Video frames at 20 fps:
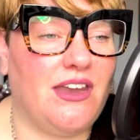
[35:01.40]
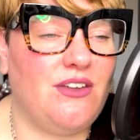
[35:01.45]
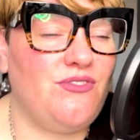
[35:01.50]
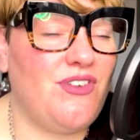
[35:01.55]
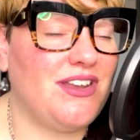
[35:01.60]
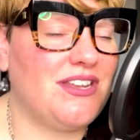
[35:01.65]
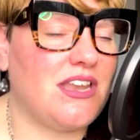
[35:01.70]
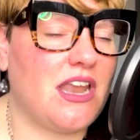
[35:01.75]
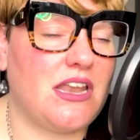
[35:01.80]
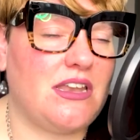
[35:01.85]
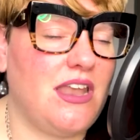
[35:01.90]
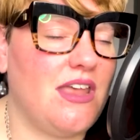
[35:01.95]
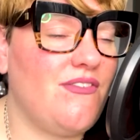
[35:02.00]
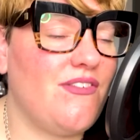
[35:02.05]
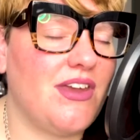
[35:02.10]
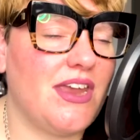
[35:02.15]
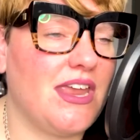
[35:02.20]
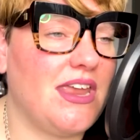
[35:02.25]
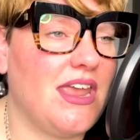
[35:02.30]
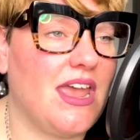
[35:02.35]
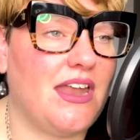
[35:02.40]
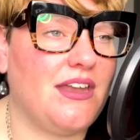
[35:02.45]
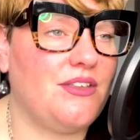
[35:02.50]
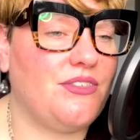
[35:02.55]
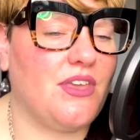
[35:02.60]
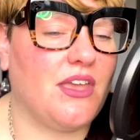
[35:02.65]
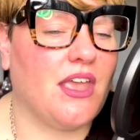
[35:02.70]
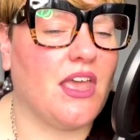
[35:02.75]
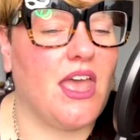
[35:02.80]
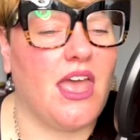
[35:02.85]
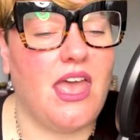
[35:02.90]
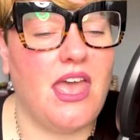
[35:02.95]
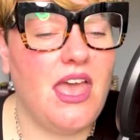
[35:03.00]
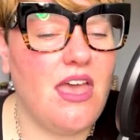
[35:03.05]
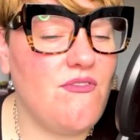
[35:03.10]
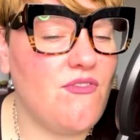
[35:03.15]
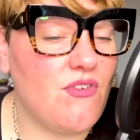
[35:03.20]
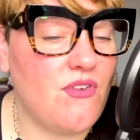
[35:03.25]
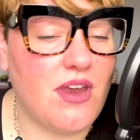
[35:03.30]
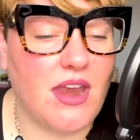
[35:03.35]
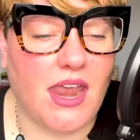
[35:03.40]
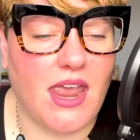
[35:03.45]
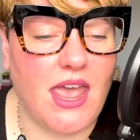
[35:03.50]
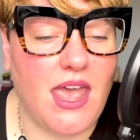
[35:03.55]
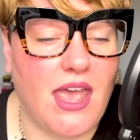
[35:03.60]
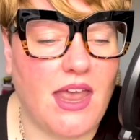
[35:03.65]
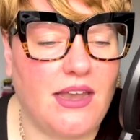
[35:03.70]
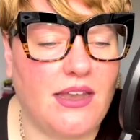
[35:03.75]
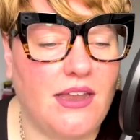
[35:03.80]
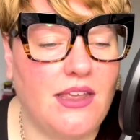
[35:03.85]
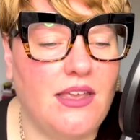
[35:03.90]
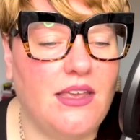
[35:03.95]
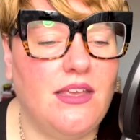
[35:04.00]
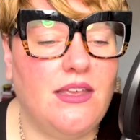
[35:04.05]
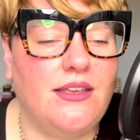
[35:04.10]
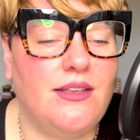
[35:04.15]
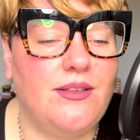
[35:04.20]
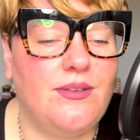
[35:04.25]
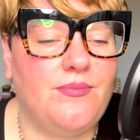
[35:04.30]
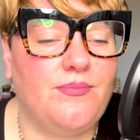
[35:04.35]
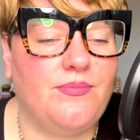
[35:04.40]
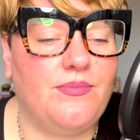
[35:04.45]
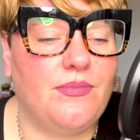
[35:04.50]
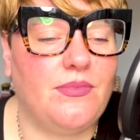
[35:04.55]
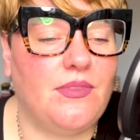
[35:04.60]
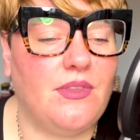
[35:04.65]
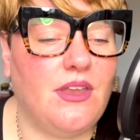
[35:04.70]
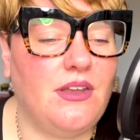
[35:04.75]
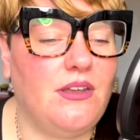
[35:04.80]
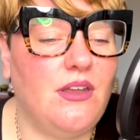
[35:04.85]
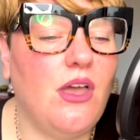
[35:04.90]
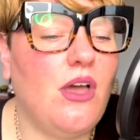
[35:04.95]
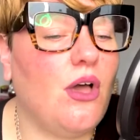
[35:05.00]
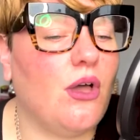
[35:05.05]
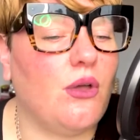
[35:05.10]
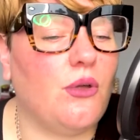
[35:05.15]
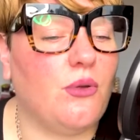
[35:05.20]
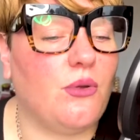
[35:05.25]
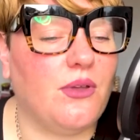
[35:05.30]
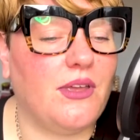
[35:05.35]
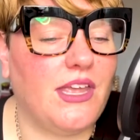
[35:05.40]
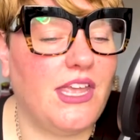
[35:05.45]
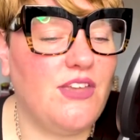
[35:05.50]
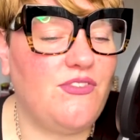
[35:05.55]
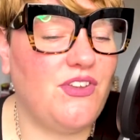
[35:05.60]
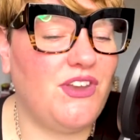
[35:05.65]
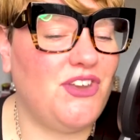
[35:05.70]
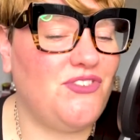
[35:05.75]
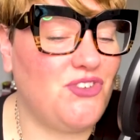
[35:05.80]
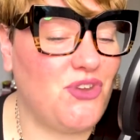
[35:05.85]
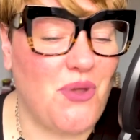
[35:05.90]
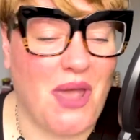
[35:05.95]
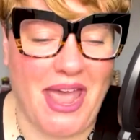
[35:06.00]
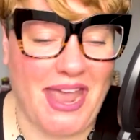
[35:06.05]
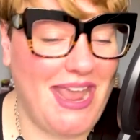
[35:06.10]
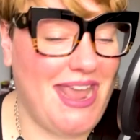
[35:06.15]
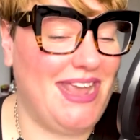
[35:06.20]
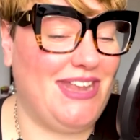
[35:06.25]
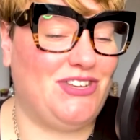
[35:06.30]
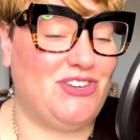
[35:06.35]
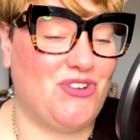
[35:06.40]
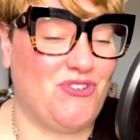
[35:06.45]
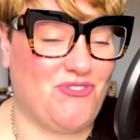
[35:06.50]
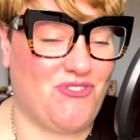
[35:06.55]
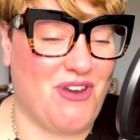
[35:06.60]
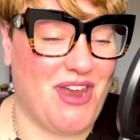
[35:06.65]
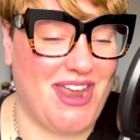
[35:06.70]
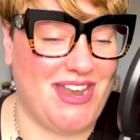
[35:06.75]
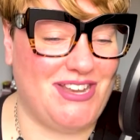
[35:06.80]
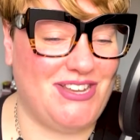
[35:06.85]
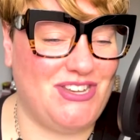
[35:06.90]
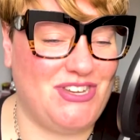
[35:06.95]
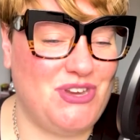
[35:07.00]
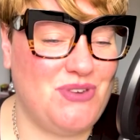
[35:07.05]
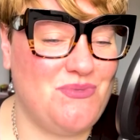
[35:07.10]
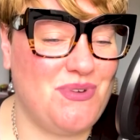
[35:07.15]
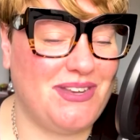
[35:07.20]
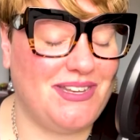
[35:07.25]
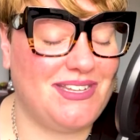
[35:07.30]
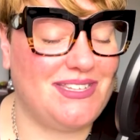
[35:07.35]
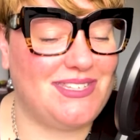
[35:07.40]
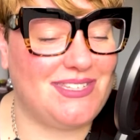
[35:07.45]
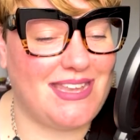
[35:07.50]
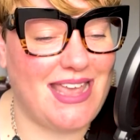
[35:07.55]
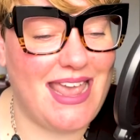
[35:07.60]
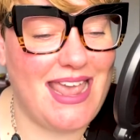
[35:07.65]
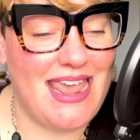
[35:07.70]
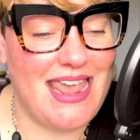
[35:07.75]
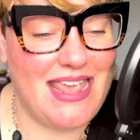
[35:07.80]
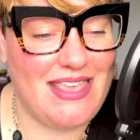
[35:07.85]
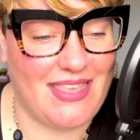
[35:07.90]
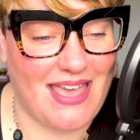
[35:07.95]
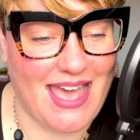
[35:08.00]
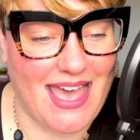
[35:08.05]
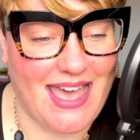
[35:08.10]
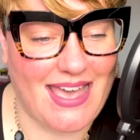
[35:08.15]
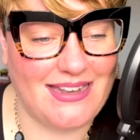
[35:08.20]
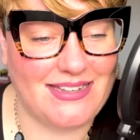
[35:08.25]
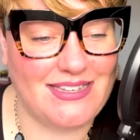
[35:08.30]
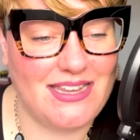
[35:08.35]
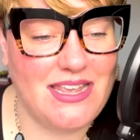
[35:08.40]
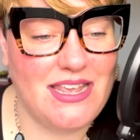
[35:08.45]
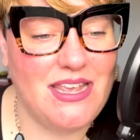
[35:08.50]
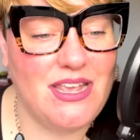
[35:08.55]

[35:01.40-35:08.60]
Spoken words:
In fact, never eat anything ever again. Like, no, even if you hate your friend, you wouldn't say that.